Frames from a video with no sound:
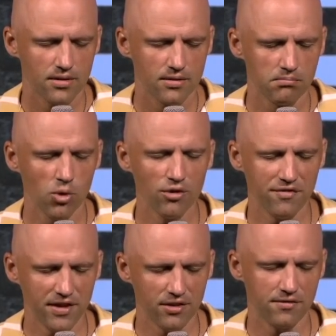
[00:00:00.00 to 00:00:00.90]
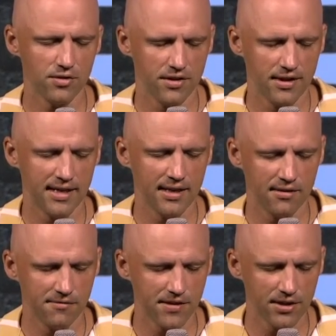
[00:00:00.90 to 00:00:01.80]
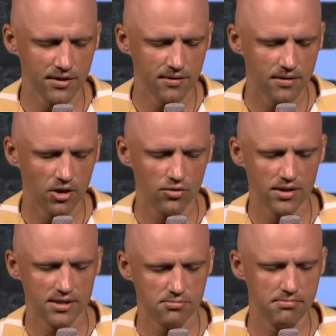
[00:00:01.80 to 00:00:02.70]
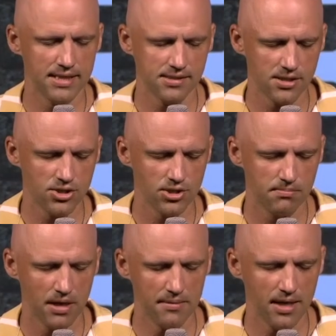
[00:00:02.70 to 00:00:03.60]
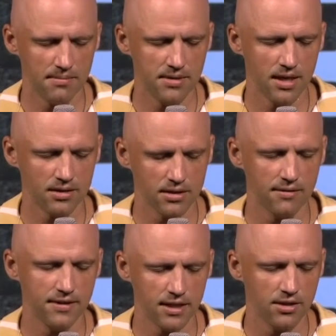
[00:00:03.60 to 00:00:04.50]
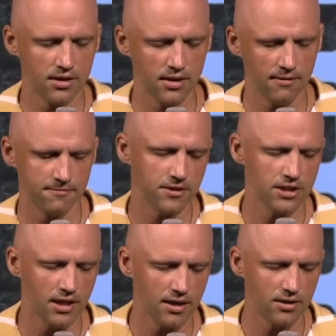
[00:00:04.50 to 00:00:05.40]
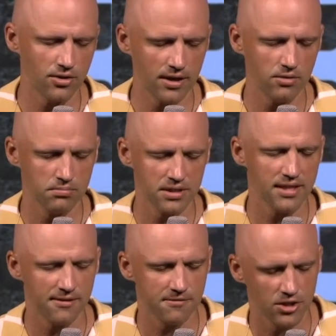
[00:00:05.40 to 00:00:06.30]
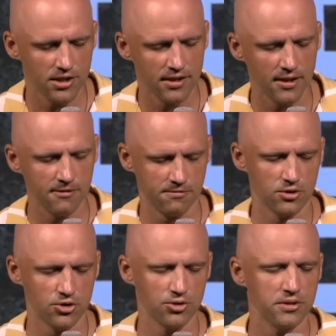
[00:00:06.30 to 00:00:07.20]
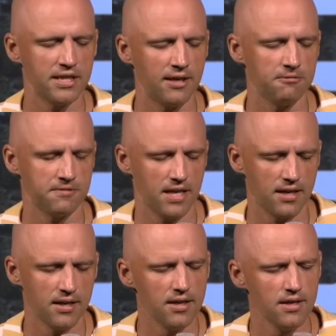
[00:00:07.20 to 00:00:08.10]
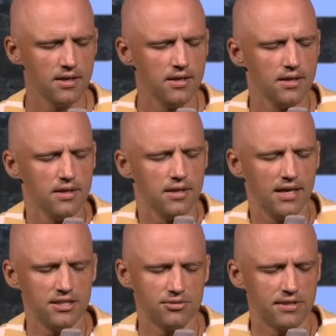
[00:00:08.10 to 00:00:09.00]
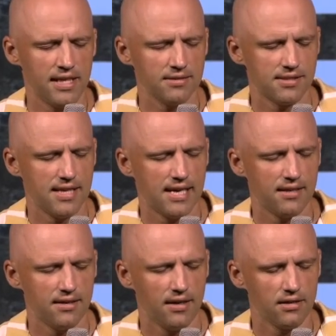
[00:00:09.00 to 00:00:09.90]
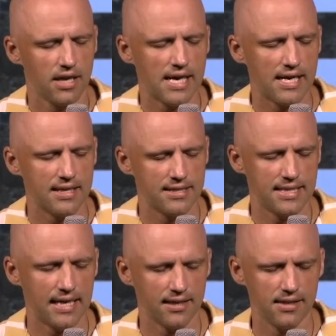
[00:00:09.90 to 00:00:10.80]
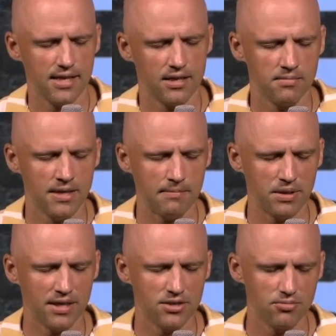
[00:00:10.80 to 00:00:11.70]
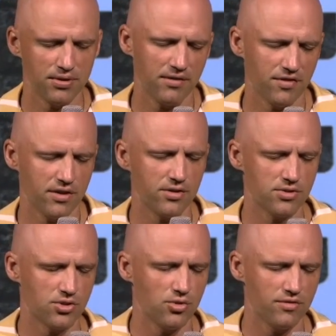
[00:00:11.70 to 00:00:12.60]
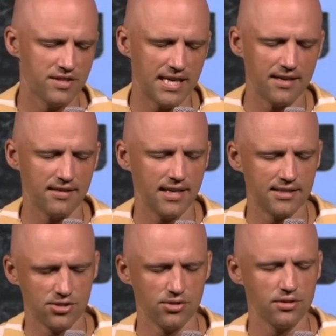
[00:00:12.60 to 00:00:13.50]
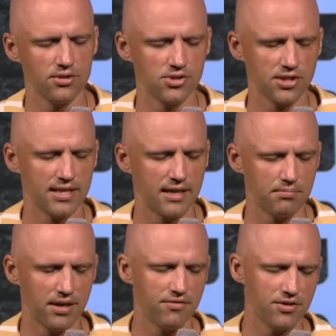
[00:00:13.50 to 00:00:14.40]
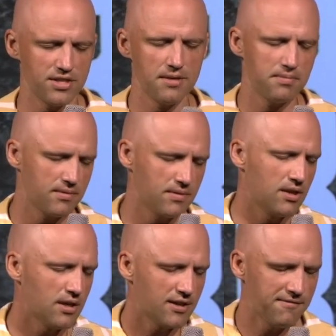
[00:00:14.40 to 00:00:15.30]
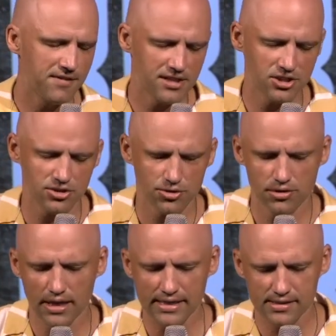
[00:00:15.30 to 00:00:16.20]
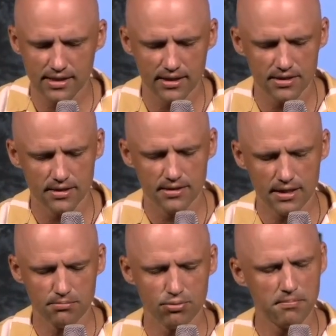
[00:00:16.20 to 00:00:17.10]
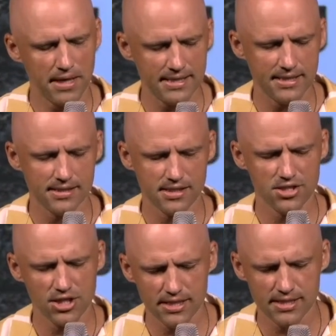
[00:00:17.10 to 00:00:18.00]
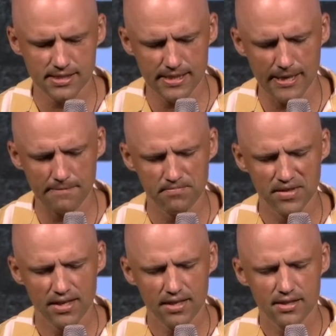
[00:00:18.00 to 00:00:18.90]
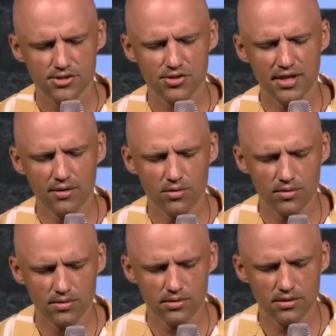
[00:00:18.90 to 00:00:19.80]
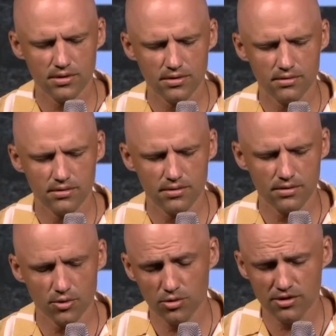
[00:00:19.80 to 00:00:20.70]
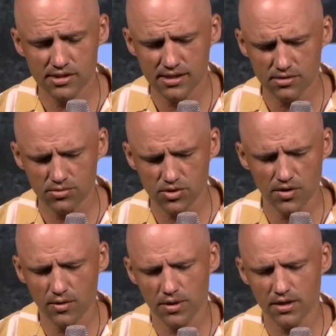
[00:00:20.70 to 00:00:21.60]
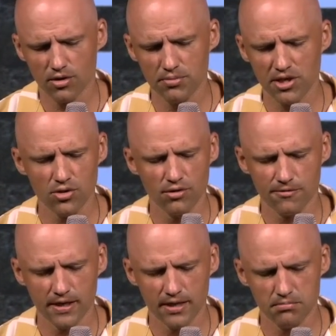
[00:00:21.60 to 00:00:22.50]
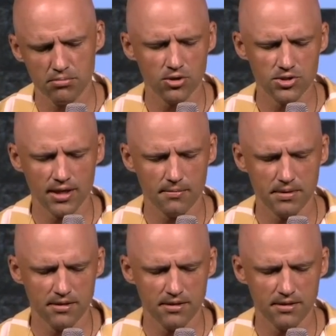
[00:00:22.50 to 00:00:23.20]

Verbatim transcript: more fearful than they need to fear over this message. Maybe I'm not living good enough for God, or I don't believe good enough or true enough. And I just renounce that lie and attack of the enemy. But I do pray for those who have taken things too loosely, and I pray for deep conviction, true, lasting, deep repentance in Jesus' name, so that your word says, so that we could all be unified and built up in